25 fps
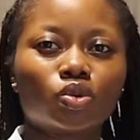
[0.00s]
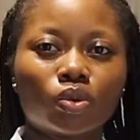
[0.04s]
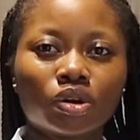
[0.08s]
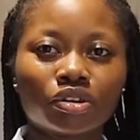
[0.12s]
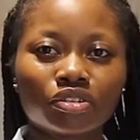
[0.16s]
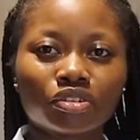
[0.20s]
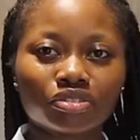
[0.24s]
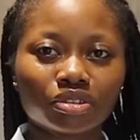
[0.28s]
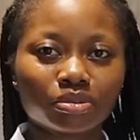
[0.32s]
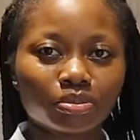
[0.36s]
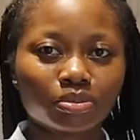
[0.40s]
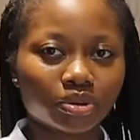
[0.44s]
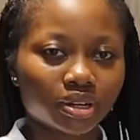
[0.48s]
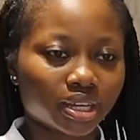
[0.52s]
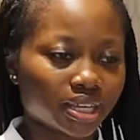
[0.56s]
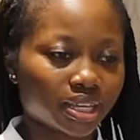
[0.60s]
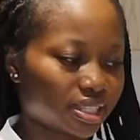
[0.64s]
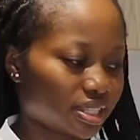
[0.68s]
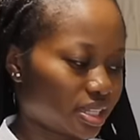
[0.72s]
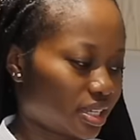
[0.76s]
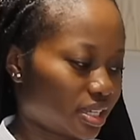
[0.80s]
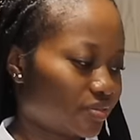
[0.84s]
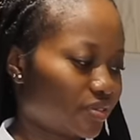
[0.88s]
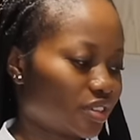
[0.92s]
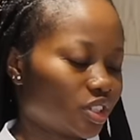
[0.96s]
one of the
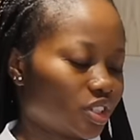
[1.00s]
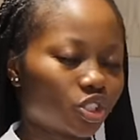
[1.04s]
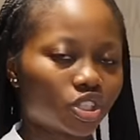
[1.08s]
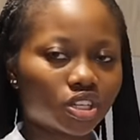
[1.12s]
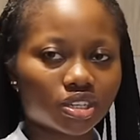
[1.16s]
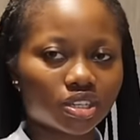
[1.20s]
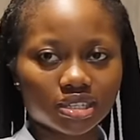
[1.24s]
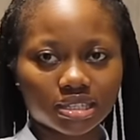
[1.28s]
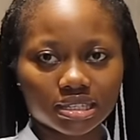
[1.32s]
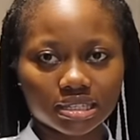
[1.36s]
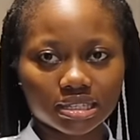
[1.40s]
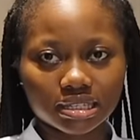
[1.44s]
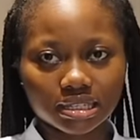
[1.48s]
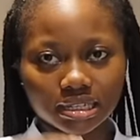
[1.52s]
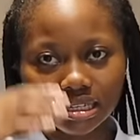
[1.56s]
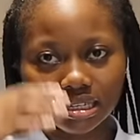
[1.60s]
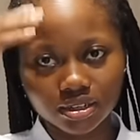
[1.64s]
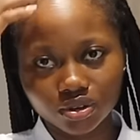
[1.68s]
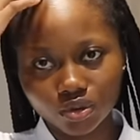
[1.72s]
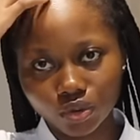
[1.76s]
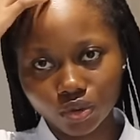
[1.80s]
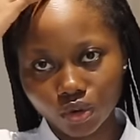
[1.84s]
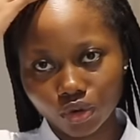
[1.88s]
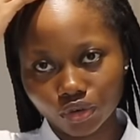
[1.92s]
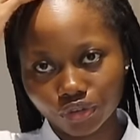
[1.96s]
braids even just
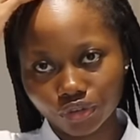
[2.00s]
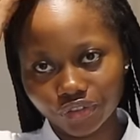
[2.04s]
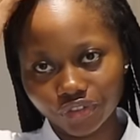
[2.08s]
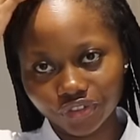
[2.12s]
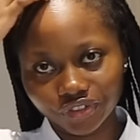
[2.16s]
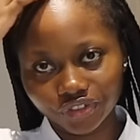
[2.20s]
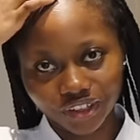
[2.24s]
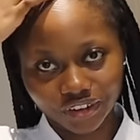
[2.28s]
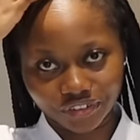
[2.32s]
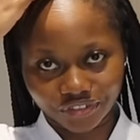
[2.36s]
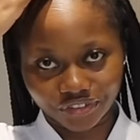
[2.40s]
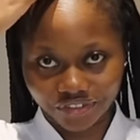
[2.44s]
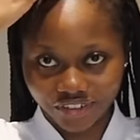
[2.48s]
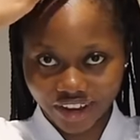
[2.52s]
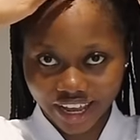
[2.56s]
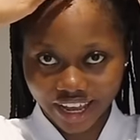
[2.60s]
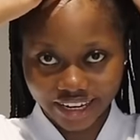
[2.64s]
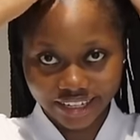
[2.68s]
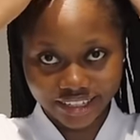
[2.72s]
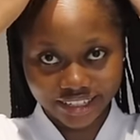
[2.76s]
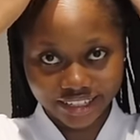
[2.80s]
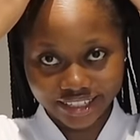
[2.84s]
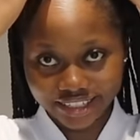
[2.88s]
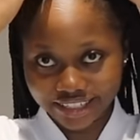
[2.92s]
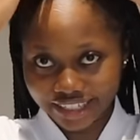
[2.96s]
slid off the
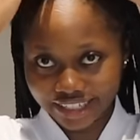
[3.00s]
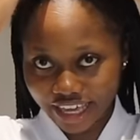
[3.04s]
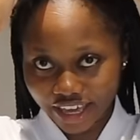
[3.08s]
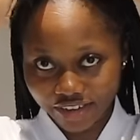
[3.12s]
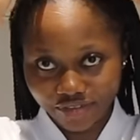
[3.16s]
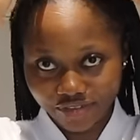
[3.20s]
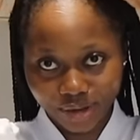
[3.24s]
front, just gave.